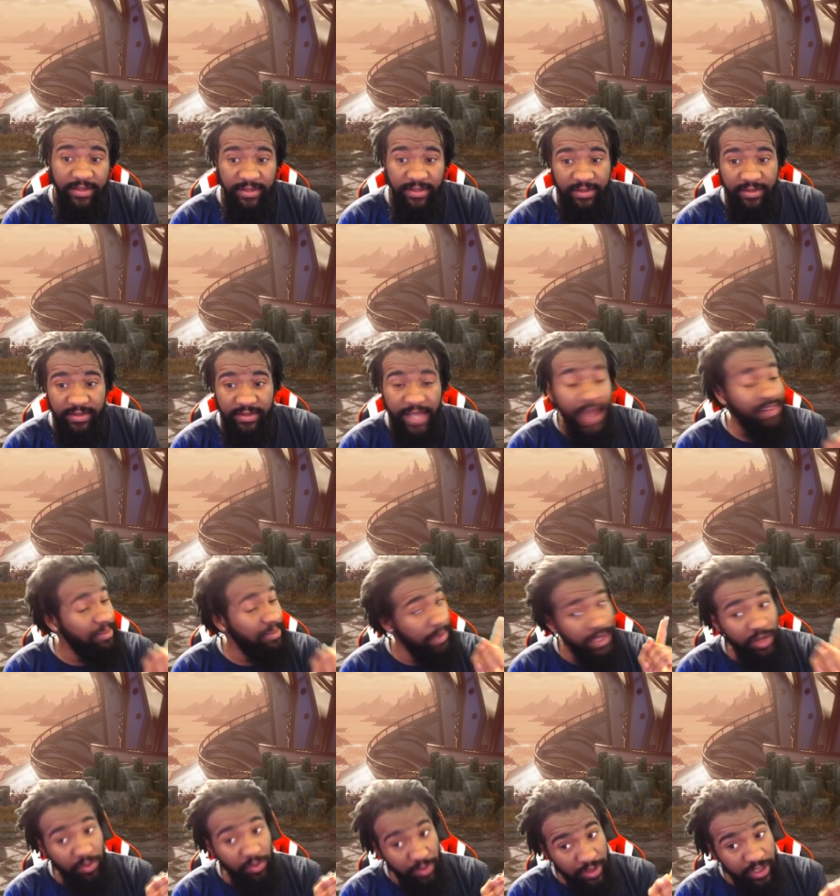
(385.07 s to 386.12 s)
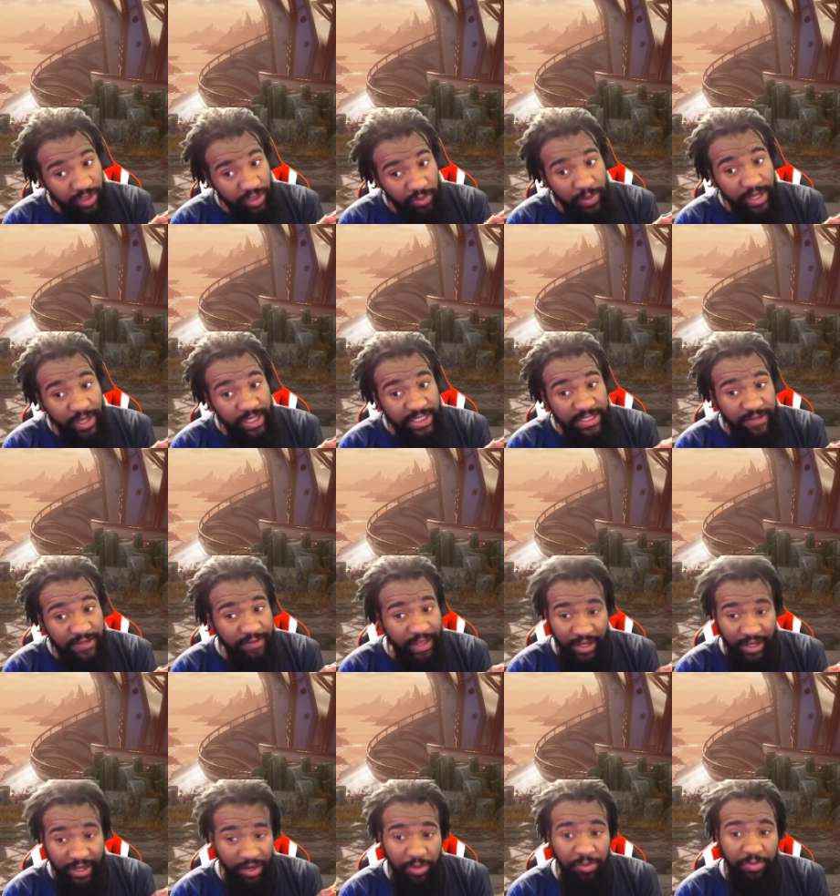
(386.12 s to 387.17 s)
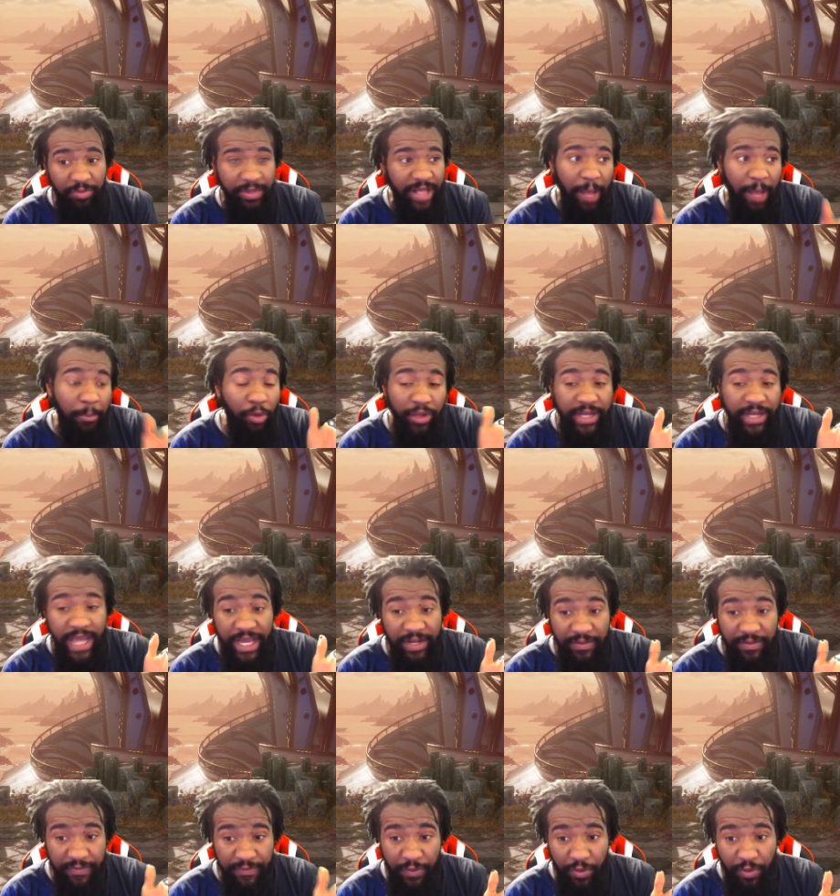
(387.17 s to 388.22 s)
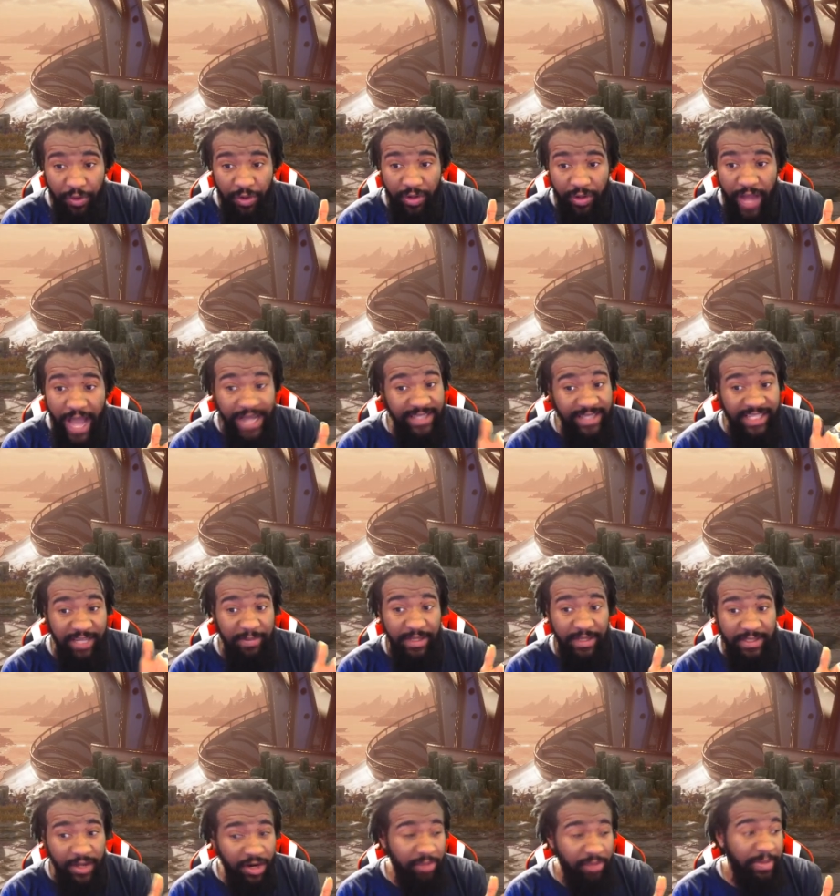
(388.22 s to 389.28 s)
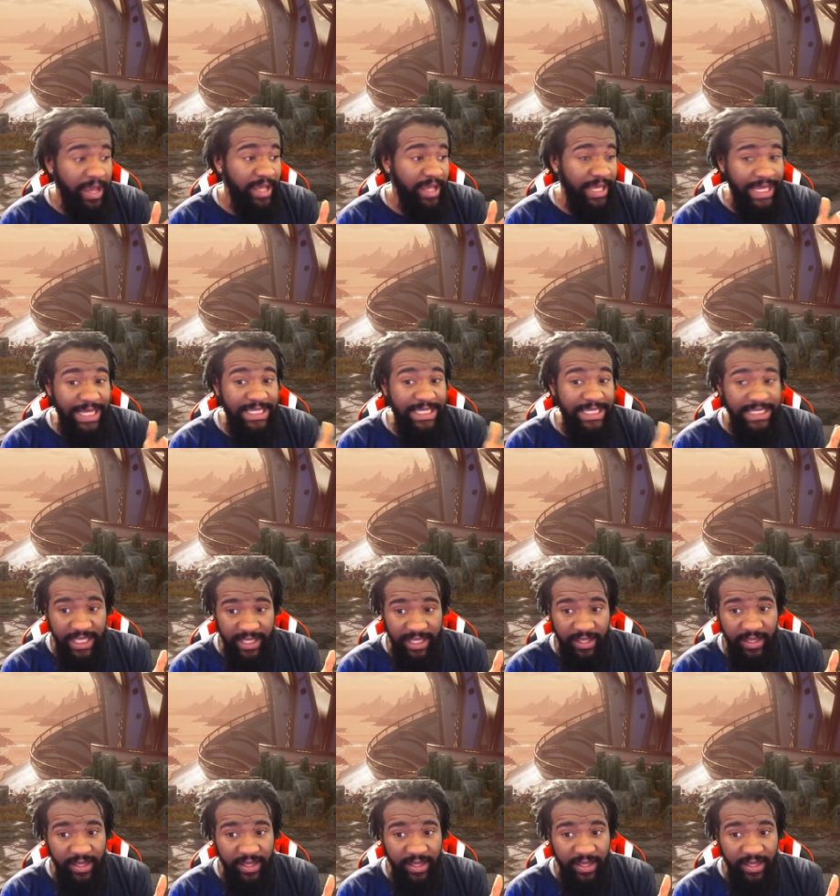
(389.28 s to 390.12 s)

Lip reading: They have to make it really quick, because if they don't, I'm only -4. I could take my turn back easily.